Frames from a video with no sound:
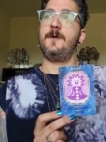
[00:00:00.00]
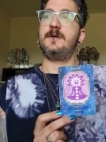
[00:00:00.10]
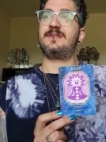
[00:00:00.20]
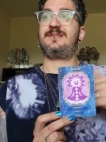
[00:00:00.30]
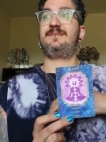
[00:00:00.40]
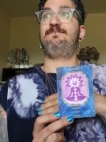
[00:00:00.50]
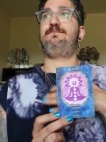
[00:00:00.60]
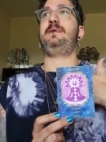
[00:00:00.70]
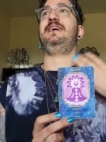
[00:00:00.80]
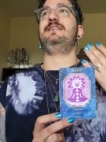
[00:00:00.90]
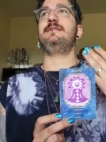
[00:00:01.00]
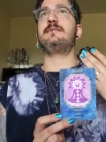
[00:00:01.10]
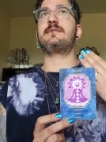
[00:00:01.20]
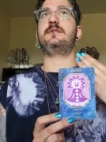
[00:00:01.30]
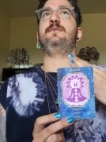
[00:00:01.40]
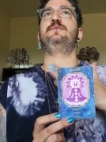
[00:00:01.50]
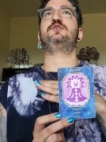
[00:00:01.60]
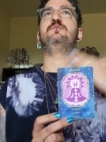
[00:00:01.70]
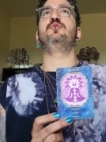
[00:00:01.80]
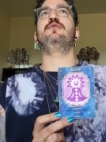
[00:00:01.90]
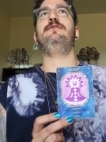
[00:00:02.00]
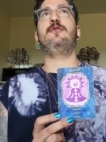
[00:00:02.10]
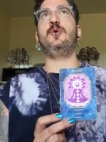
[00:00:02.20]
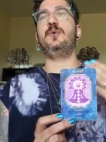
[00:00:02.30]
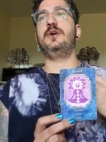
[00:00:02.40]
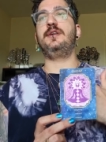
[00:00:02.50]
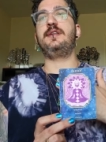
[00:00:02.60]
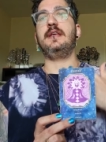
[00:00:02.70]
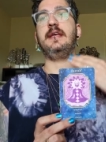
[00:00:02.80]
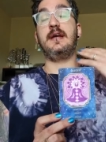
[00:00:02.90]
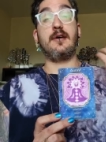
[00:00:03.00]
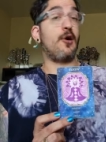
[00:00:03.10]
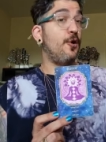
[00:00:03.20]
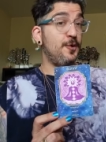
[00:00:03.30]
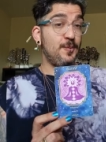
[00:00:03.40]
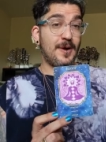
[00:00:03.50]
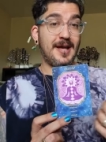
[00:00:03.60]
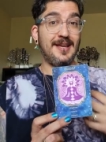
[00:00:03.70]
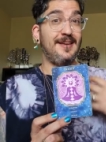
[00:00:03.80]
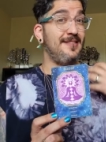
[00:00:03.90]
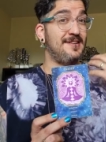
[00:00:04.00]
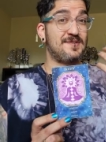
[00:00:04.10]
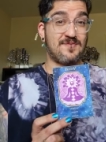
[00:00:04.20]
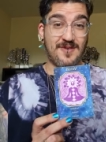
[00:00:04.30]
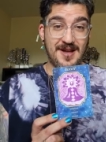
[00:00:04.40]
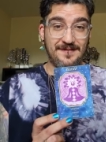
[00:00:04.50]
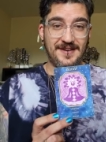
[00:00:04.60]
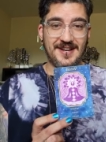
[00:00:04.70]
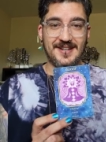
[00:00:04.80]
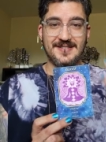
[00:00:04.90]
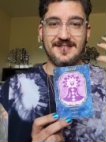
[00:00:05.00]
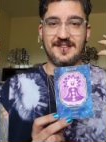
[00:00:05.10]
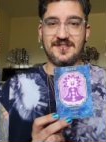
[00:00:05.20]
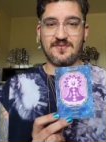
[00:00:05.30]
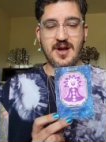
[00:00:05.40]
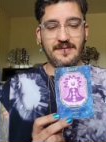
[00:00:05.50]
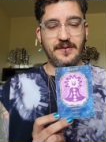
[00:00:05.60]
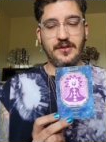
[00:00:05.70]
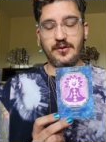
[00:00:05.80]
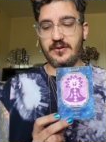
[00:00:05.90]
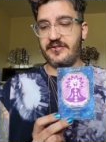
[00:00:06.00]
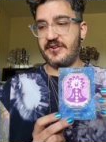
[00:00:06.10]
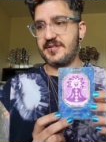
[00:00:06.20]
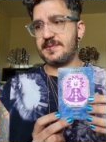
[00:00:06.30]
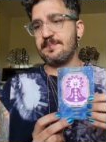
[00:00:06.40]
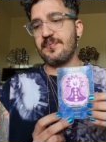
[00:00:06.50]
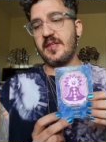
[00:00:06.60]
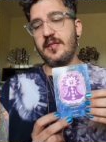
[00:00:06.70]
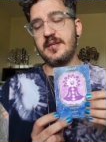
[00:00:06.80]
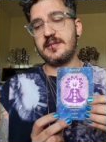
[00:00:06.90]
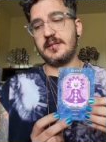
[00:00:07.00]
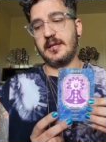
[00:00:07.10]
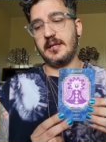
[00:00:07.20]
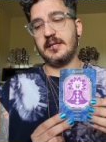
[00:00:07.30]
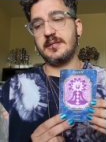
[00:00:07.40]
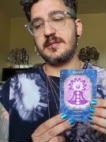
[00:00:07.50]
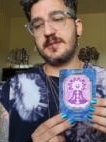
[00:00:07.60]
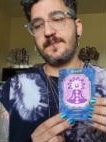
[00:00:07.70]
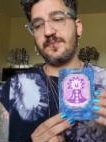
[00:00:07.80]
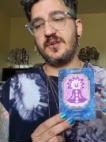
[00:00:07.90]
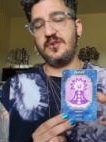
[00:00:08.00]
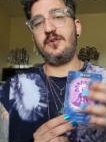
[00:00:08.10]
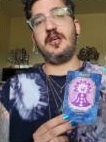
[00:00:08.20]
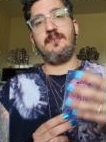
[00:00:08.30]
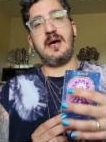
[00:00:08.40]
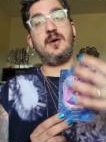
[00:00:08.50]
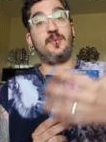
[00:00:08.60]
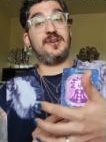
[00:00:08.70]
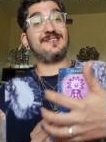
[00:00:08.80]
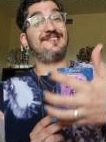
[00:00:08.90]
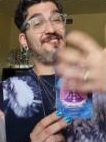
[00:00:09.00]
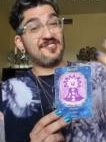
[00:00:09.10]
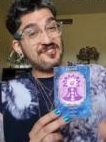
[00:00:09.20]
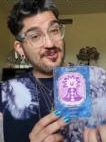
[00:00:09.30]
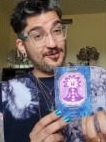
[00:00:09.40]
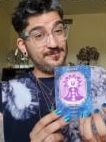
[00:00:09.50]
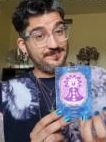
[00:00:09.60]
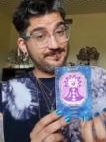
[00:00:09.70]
space to move forward in our own way that is right for us, that is right for the universe. This is not about what is logical.